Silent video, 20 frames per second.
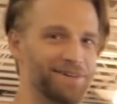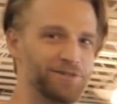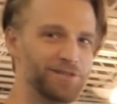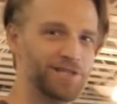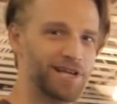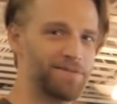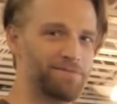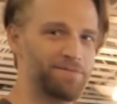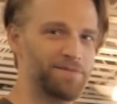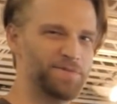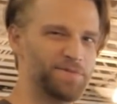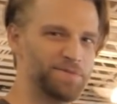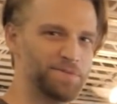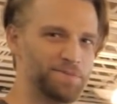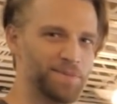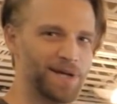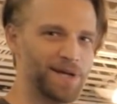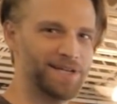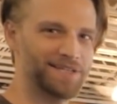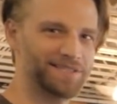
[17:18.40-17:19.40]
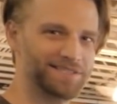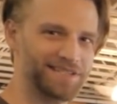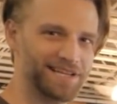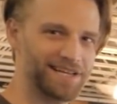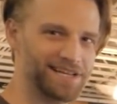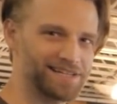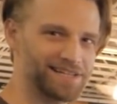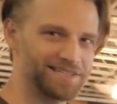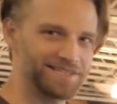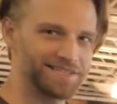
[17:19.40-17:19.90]
I wish I had 50 paintings to
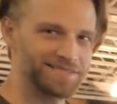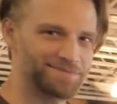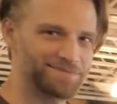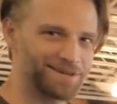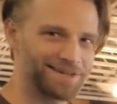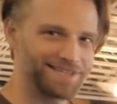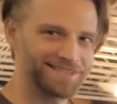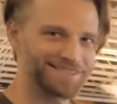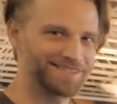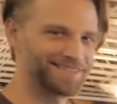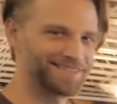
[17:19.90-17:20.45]
hang in this space, you